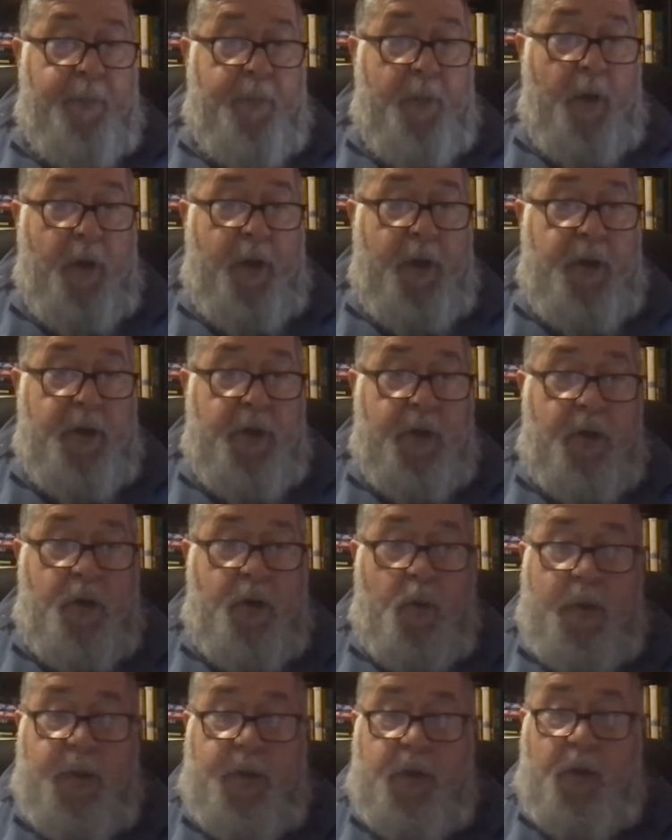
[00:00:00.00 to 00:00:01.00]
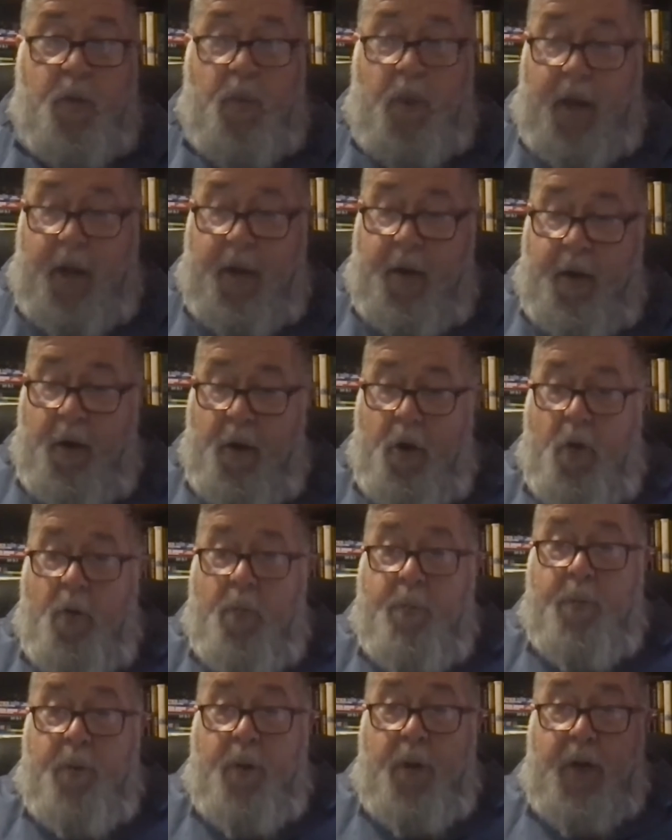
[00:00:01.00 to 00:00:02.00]
Alicia and Carissa ran
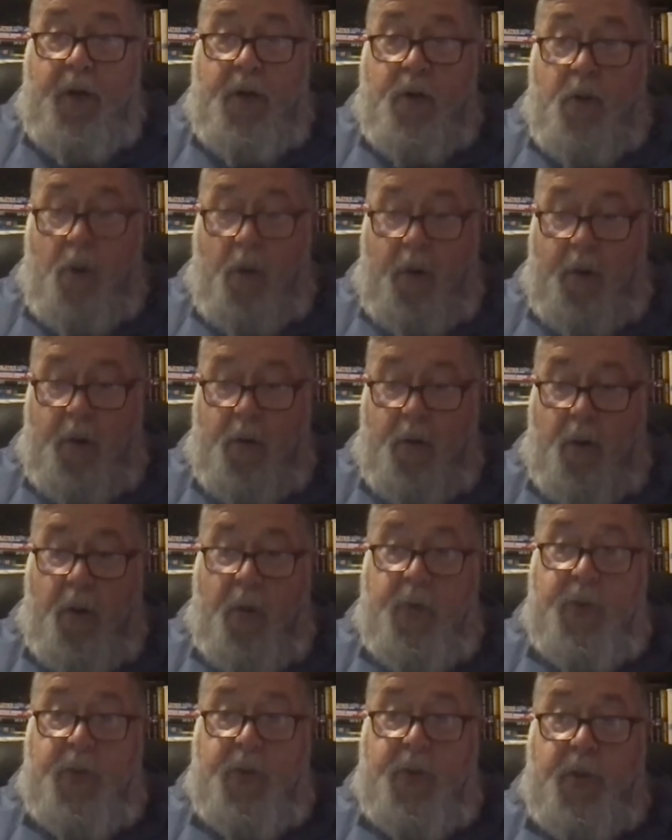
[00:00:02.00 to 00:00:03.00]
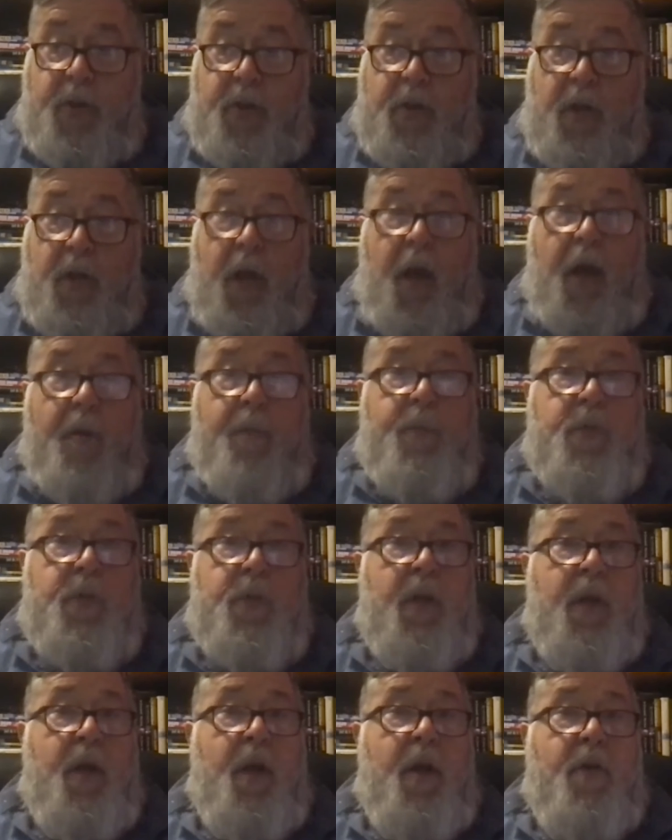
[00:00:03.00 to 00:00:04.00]
pretty darn close to the times
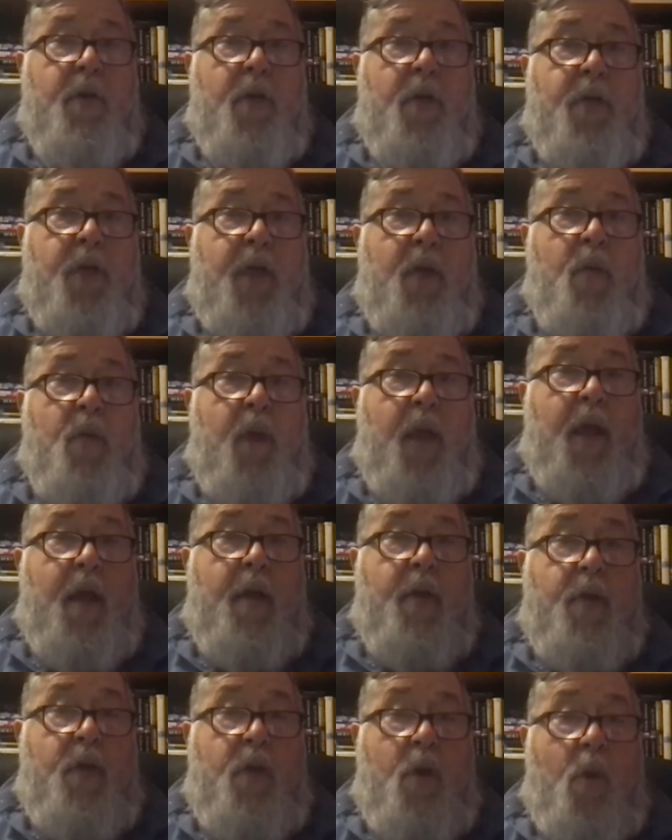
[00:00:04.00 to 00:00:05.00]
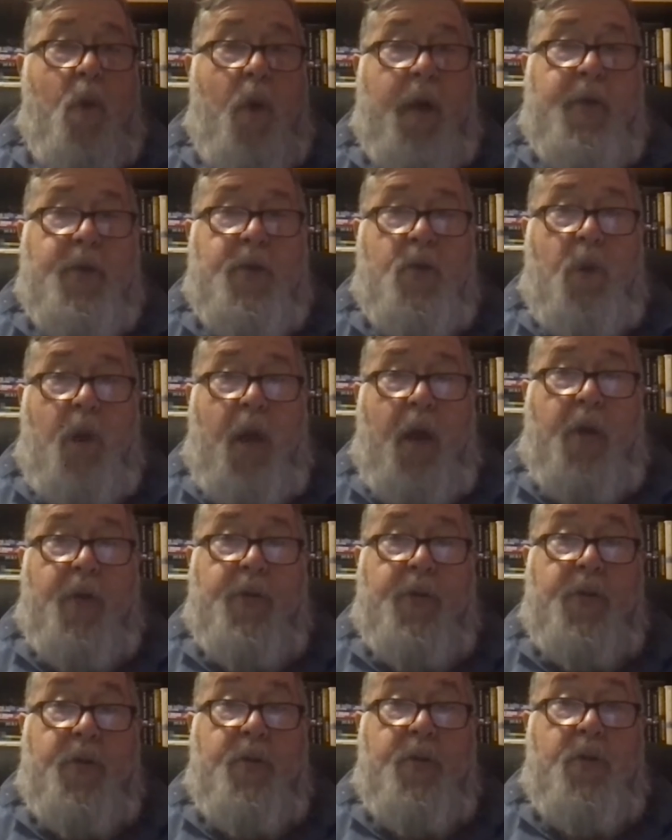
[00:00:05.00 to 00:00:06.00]
that they ran in the U.S.
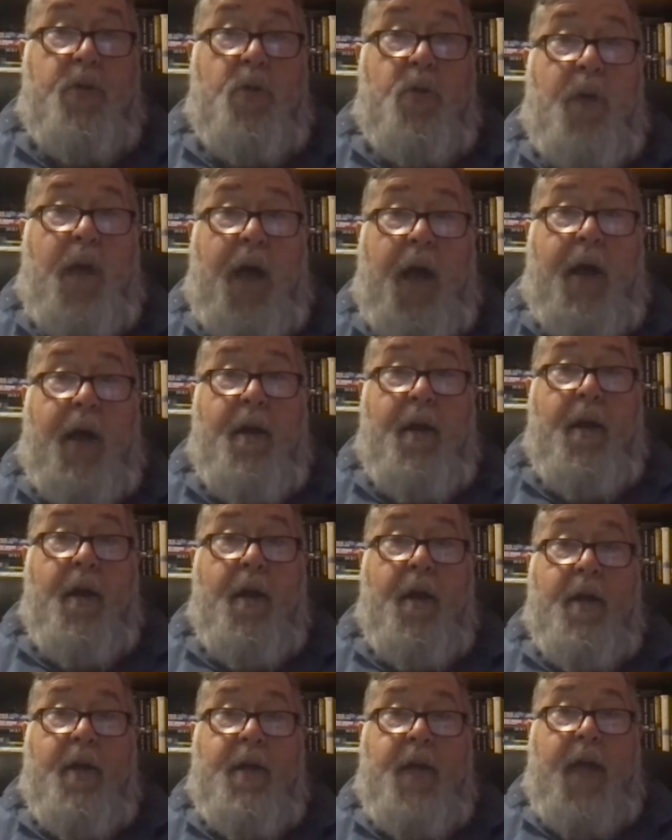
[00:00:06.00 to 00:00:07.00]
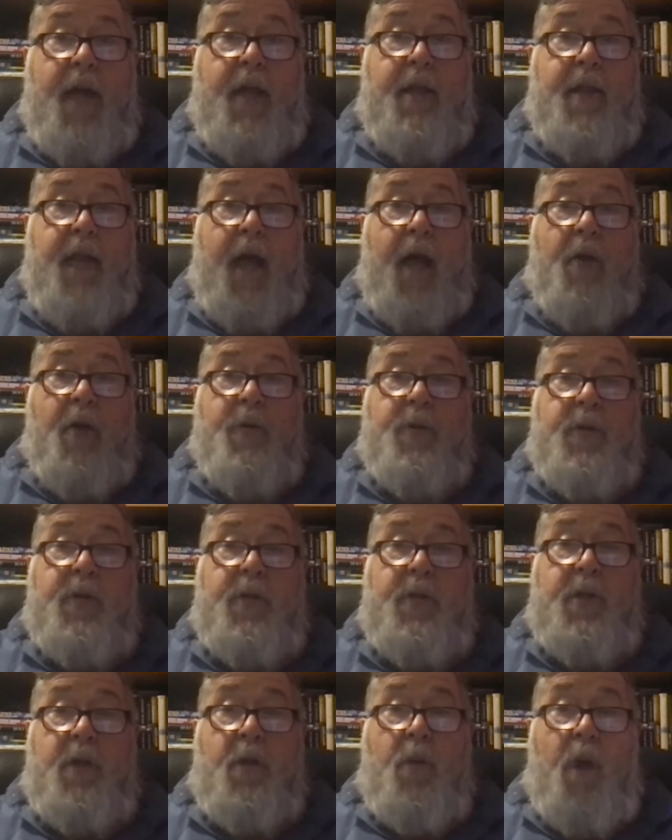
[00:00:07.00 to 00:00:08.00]
trials. So two hot
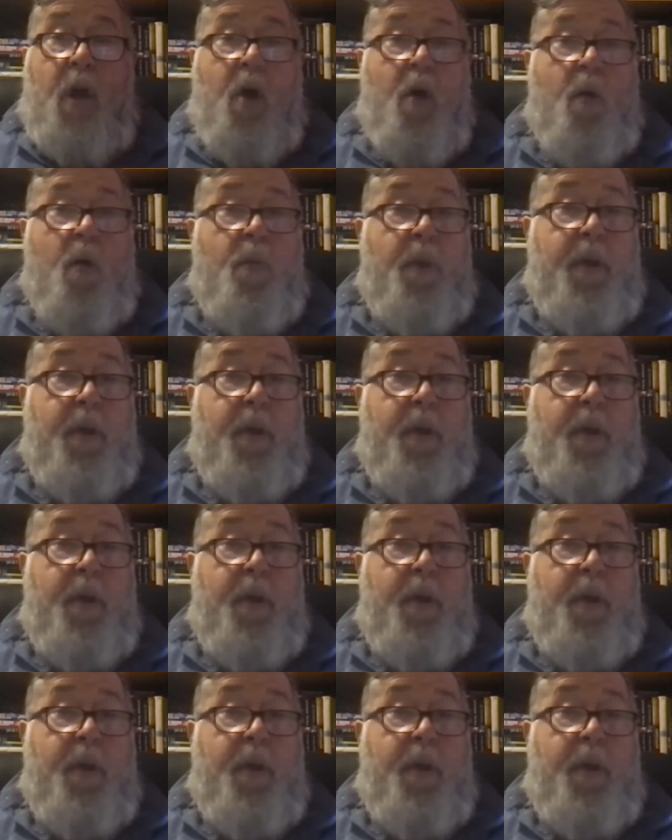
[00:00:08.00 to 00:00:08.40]
10,000s in a row.